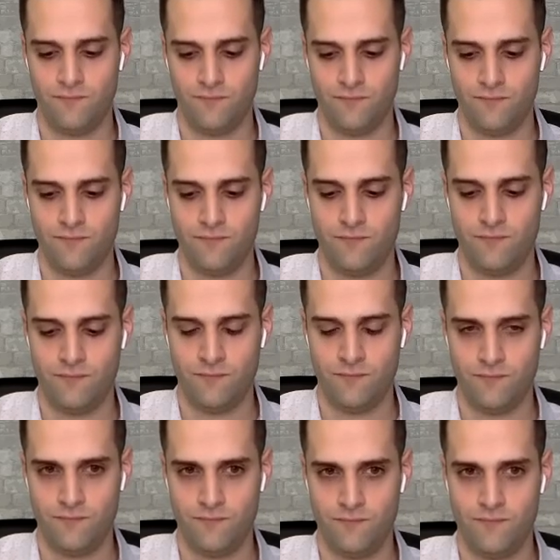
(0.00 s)

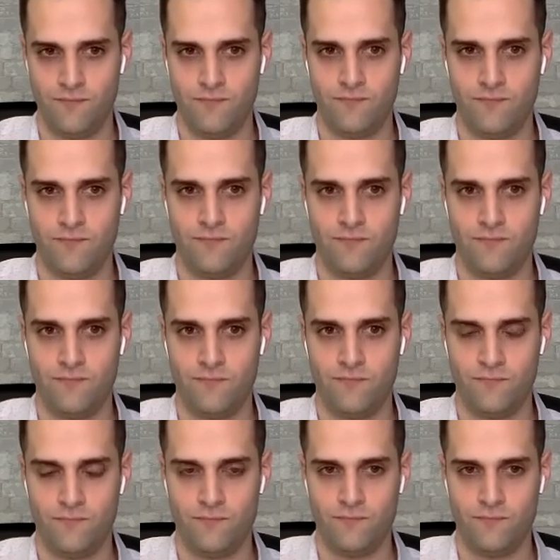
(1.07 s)

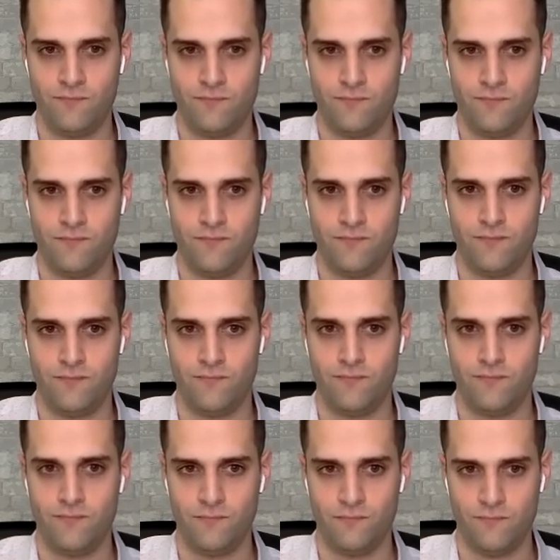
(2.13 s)

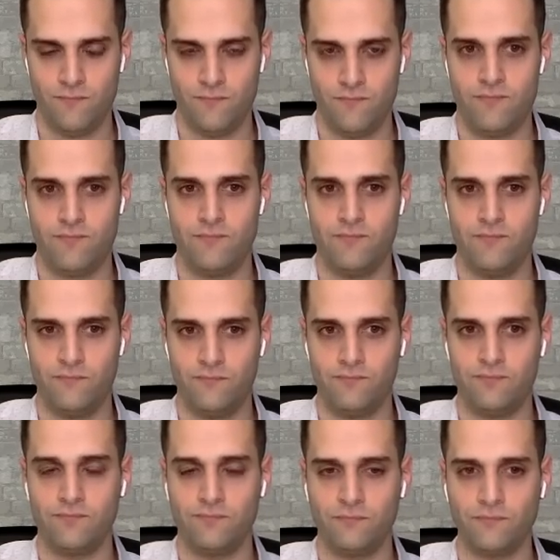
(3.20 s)

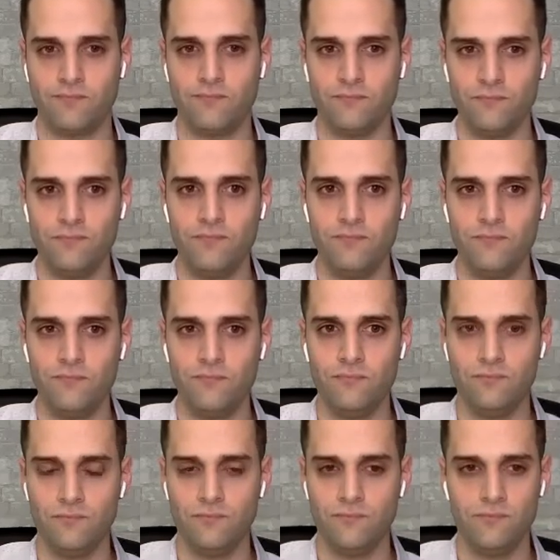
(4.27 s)

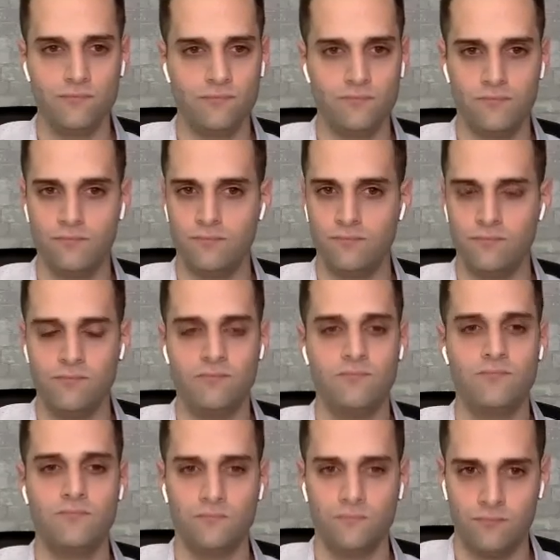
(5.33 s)

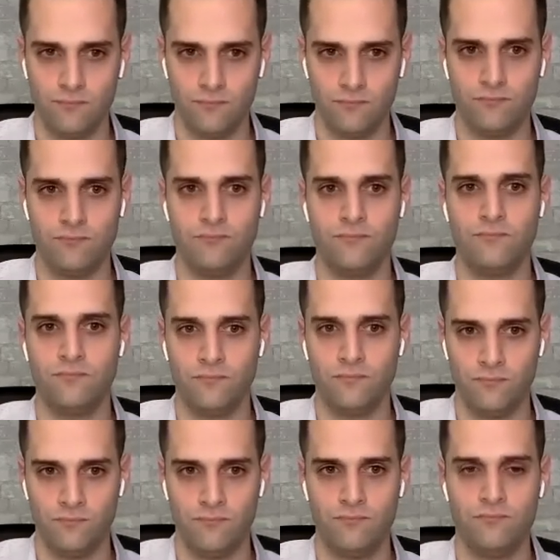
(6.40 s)

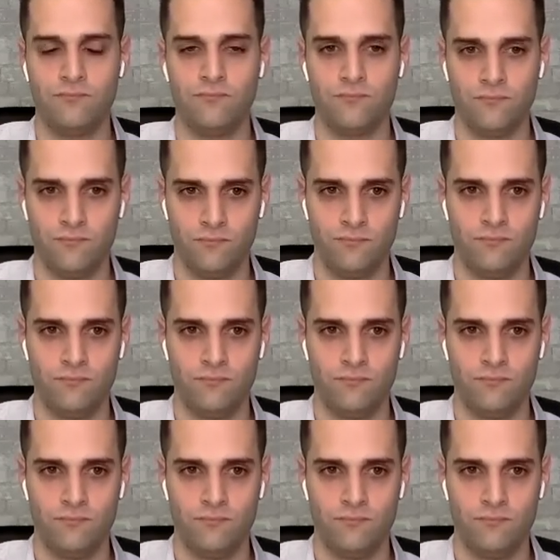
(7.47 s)
(silent)